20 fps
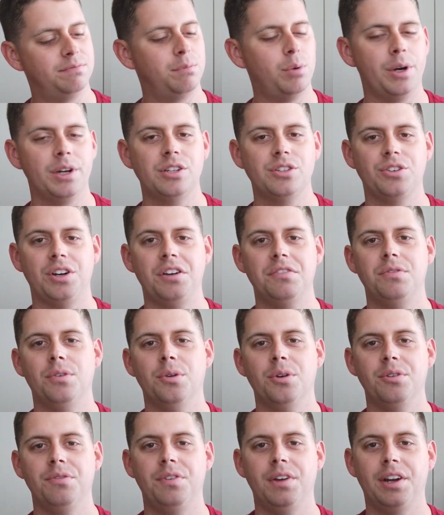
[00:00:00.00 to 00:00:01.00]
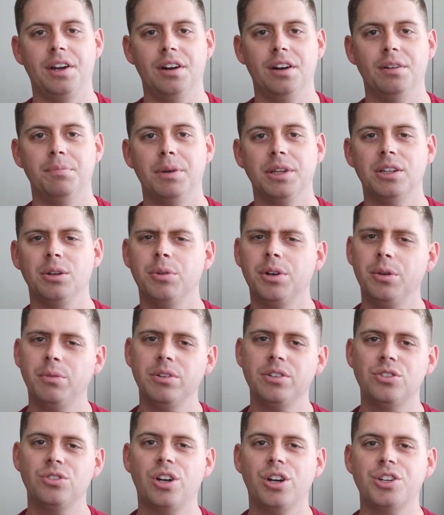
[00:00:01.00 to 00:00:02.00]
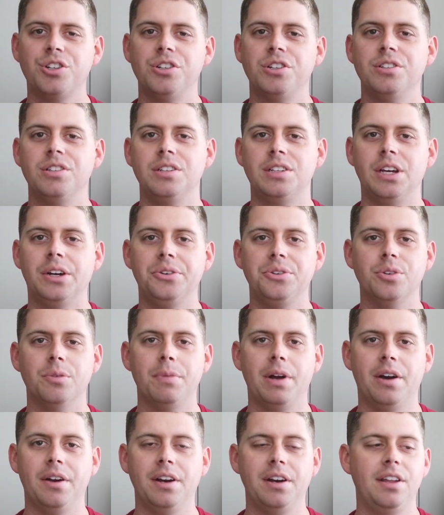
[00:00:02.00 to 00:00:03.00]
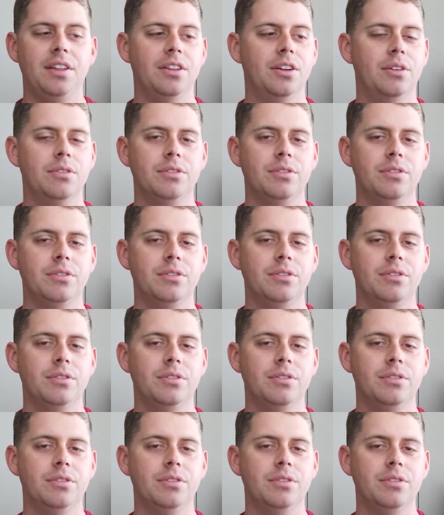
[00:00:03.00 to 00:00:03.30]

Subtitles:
pretty straightforward figure, but there were no instructions to tell you about any of